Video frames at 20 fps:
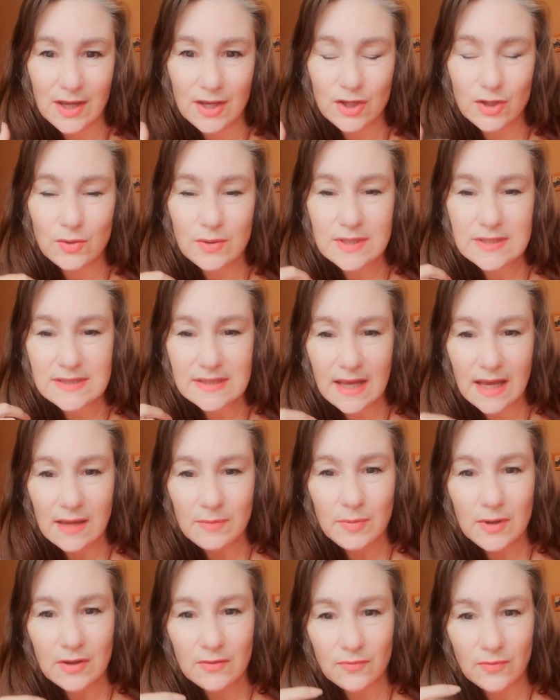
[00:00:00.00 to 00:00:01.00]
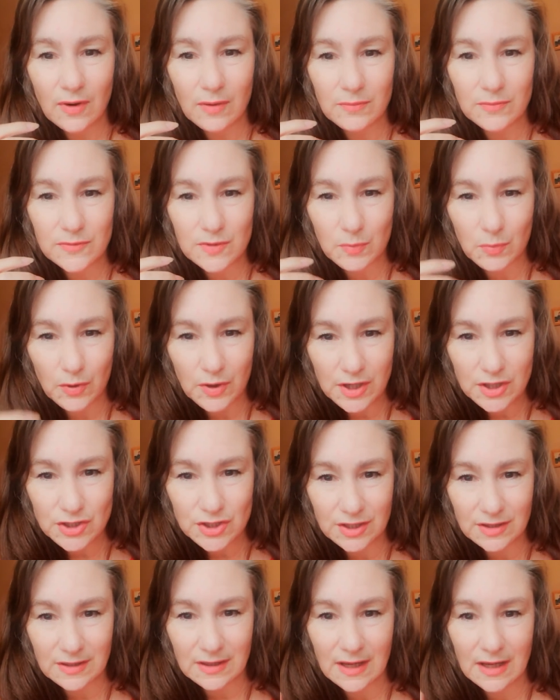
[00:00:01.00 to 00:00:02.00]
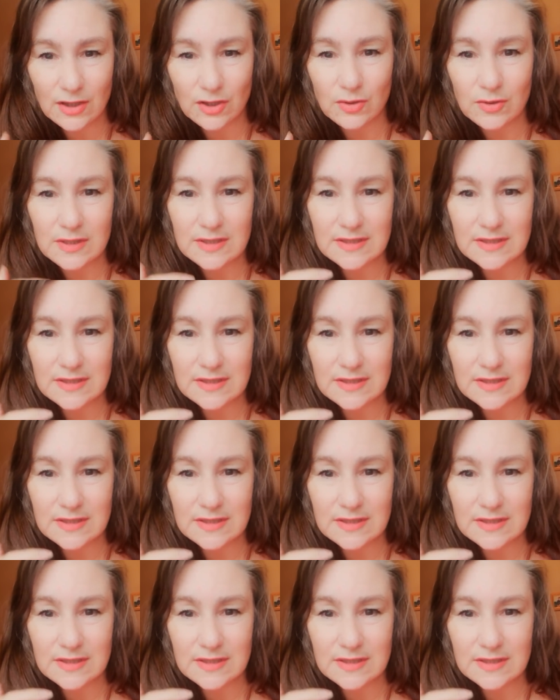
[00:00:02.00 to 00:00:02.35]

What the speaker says: You're escaping from depression, and you're